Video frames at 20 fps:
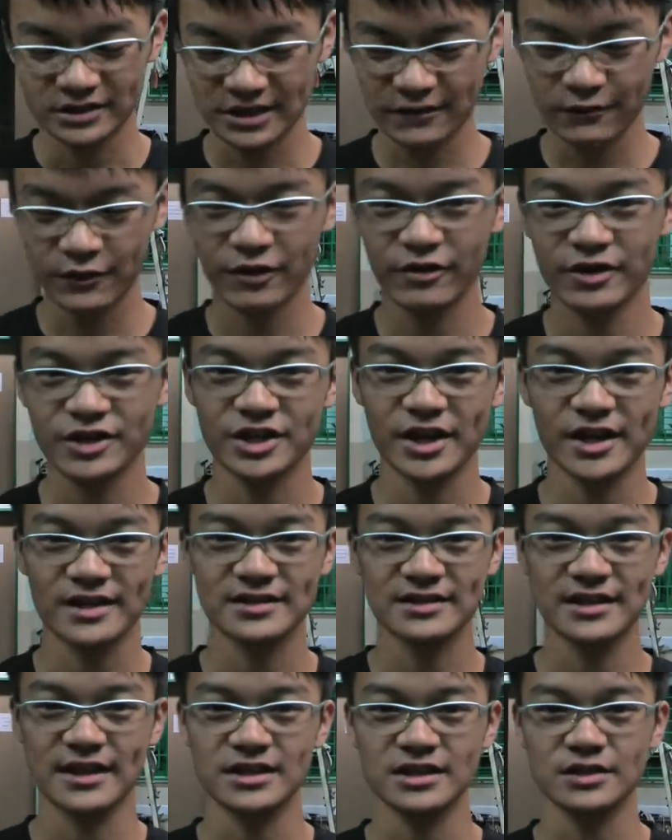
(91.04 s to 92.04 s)
Some variation
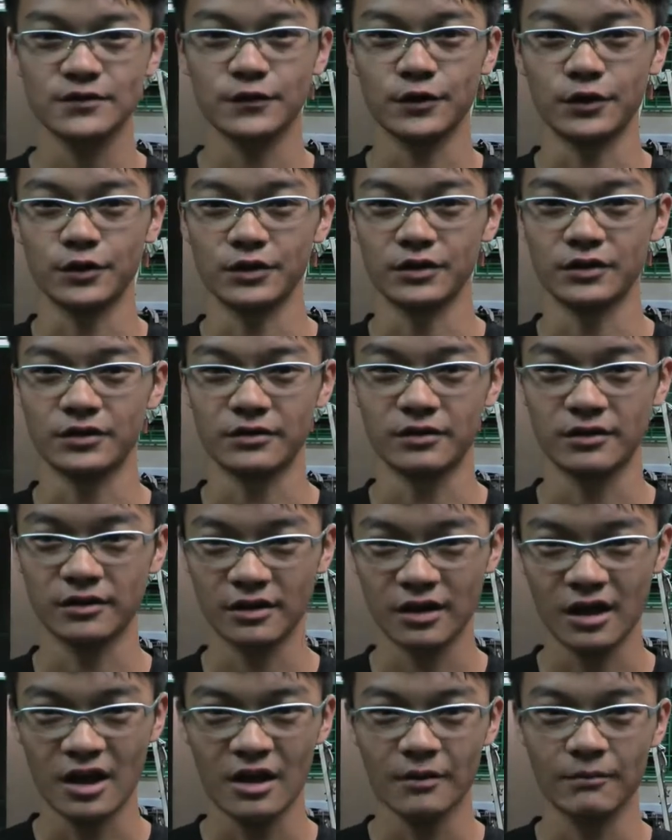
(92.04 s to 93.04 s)
exercises for
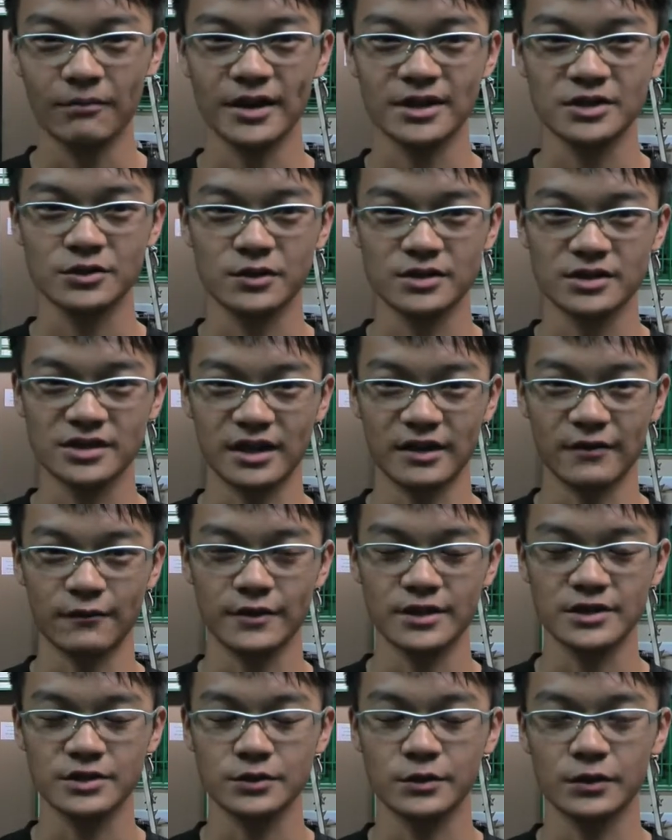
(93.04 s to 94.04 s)
back squats are
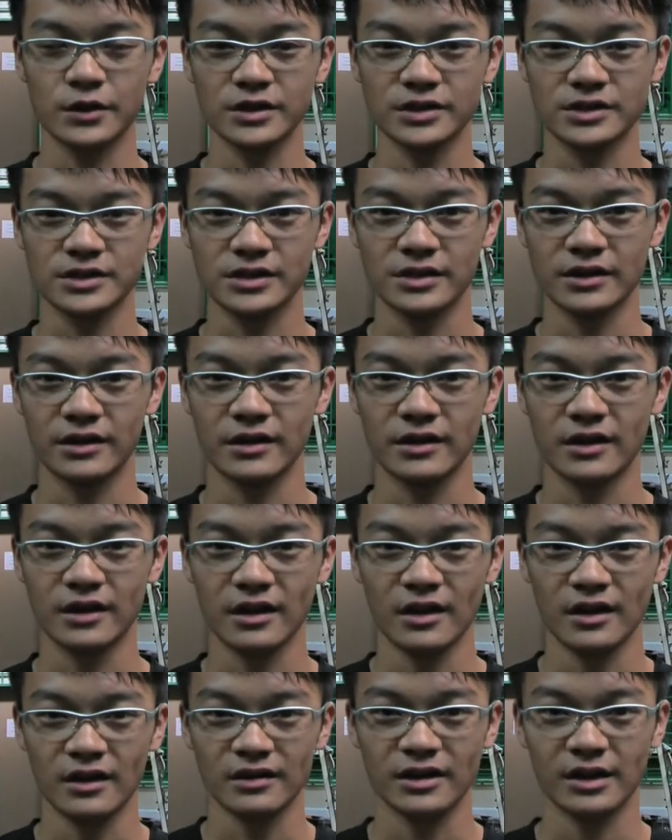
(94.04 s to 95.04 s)
front squats,
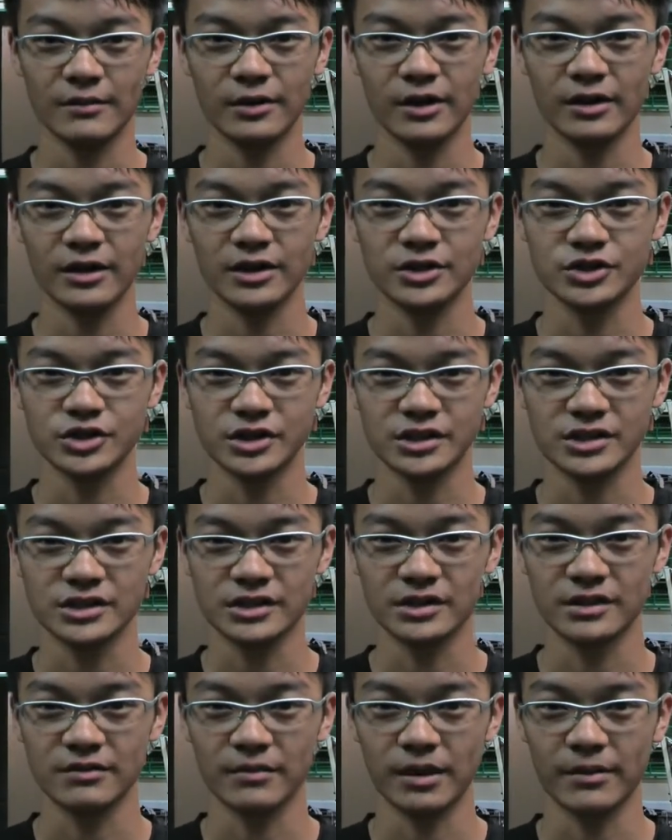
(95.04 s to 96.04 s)
dumbbell lunges,
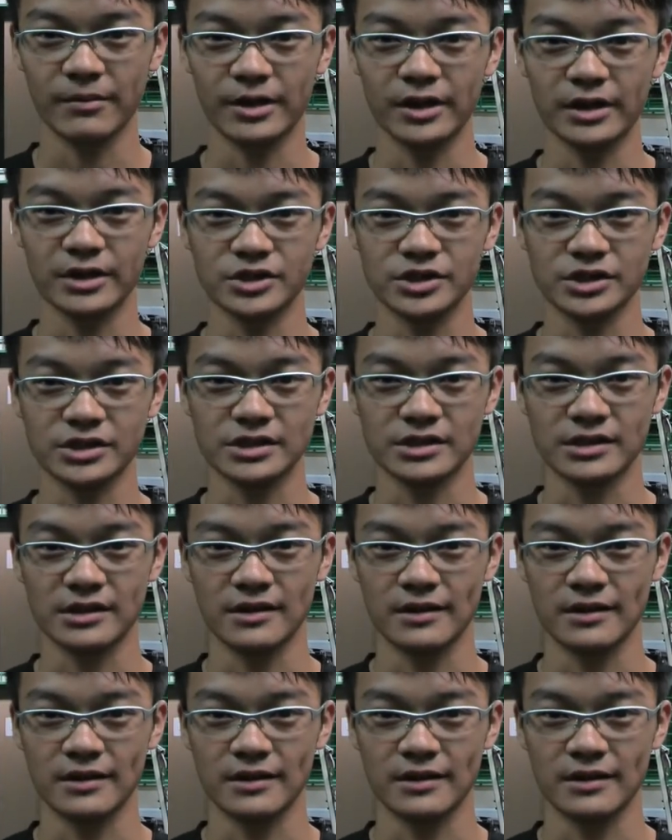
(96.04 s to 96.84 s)
barbell lunges.